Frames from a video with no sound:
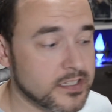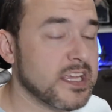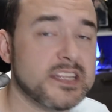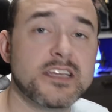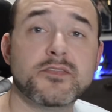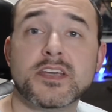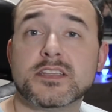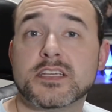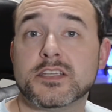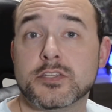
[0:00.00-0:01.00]
In the event
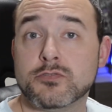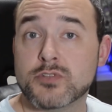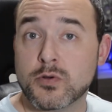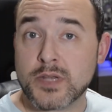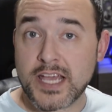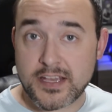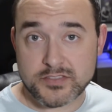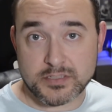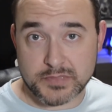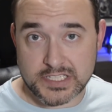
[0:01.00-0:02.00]
that you don't have
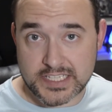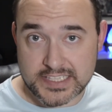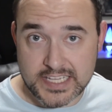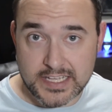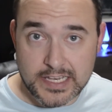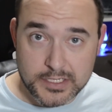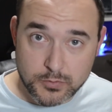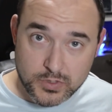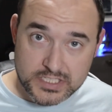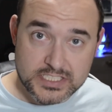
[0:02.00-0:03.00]
something like that and you
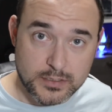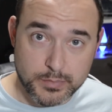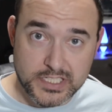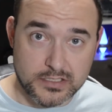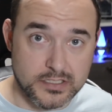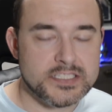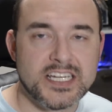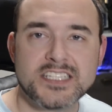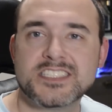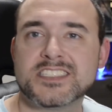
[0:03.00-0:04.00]
wanna still build,
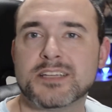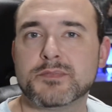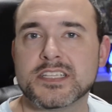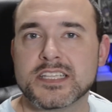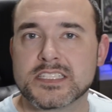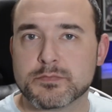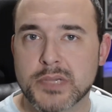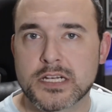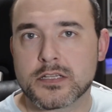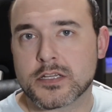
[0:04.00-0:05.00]
touch something that's
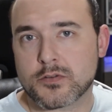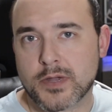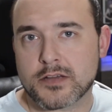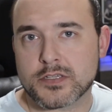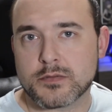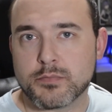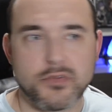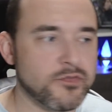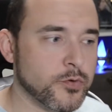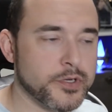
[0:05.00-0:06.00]
metal and grounded
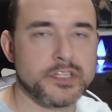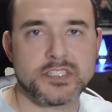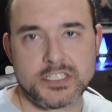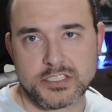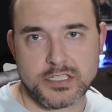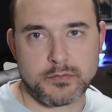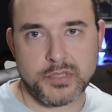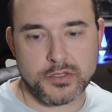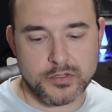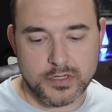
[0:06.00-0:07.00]
before you touch the
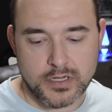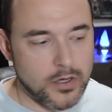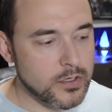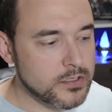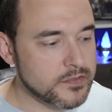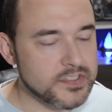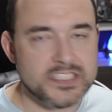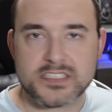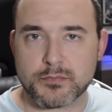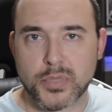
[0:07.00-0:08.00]
computer. All of
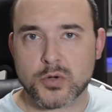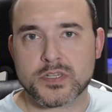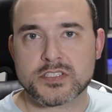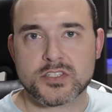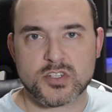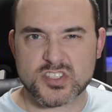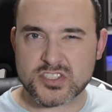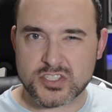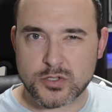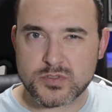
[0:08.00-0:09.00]
these components are
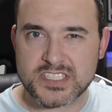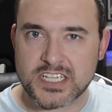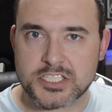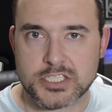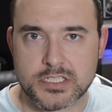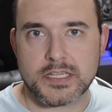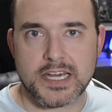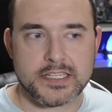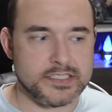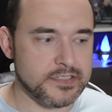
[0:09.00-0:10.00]
so touchy
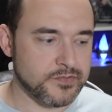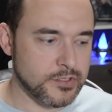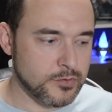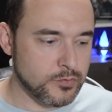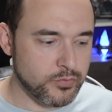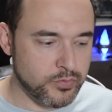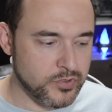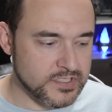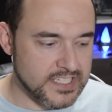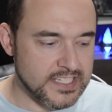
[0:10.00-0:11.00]
that if you
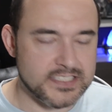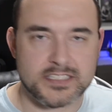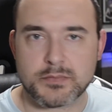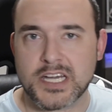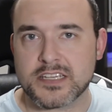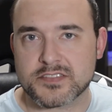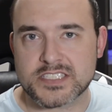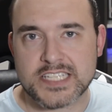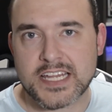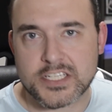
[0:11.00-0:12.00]
present some kind of
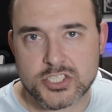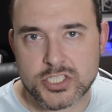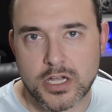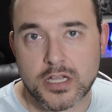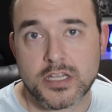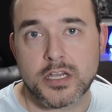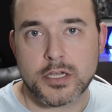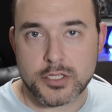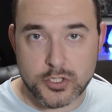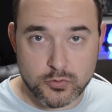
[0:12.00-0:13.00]
static shock,
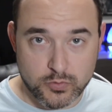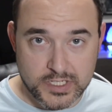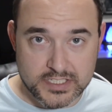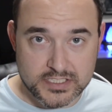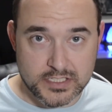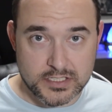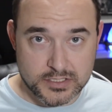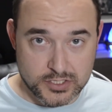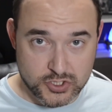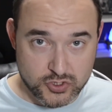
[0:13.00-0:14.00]
you risk
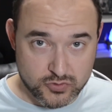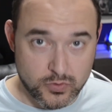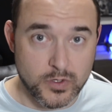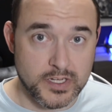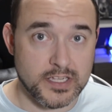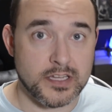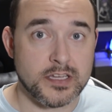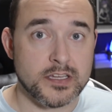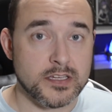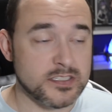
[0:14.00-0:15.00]
destroying
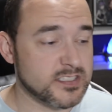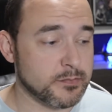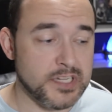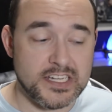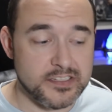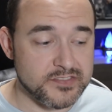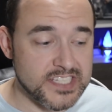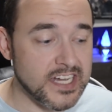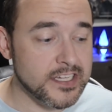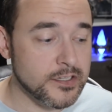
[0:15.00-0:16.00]
some kind of
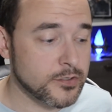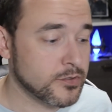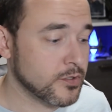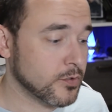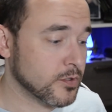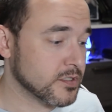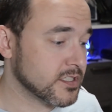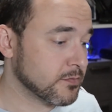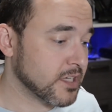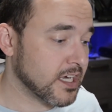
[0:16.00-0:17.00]
diode or
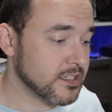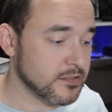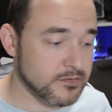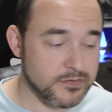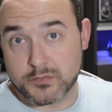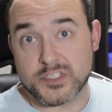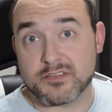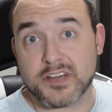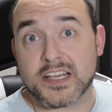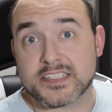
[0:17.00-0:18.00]
some kind of
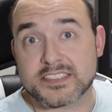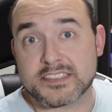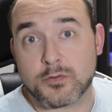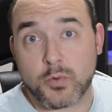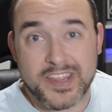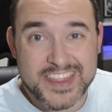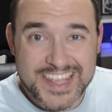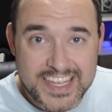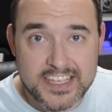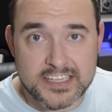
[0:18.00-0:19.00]
device
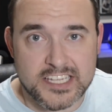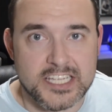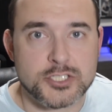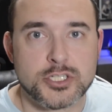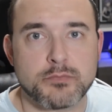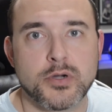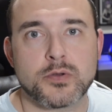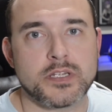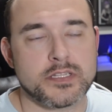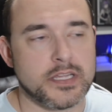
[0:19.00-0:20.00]
within each
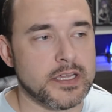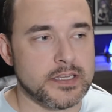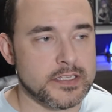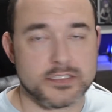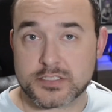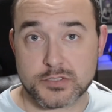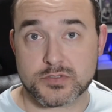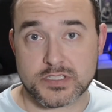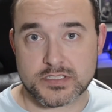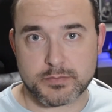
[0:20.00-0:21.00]
component, and it's
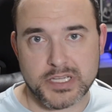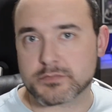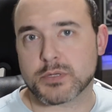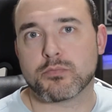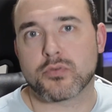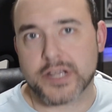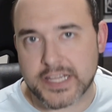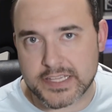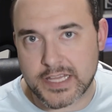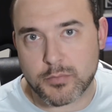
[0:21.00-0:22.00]
useless. It becomes a brick
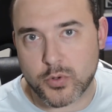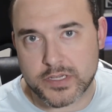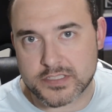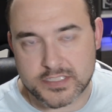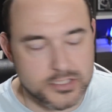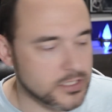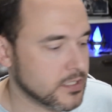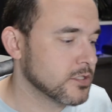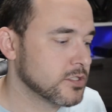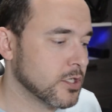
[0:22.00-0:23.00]
at that point, essentially.
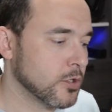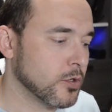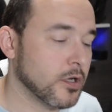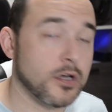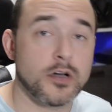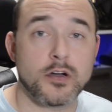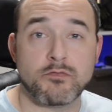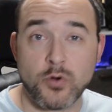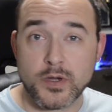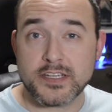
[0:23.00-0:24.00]
So
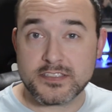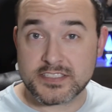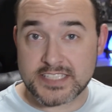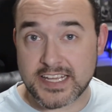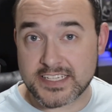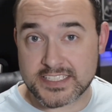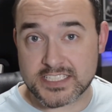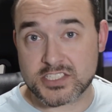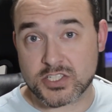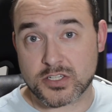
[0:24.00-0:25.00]
avoid static
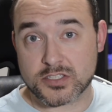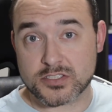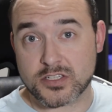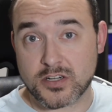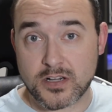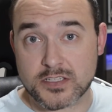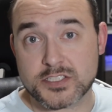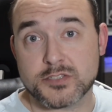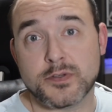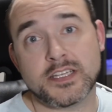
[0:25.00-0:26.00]
discharge
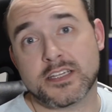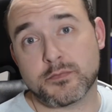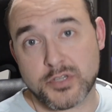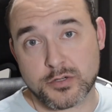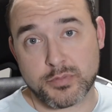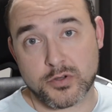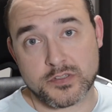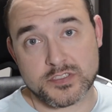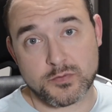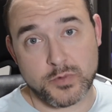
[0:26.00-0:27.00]
onto any computer
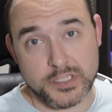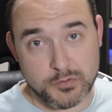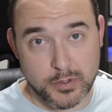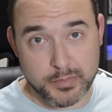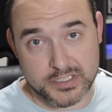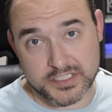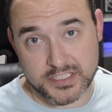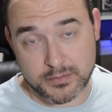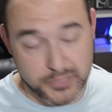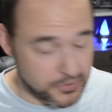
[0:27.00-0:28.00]
components when you are building
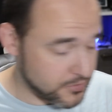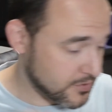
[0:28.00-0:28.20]
computers.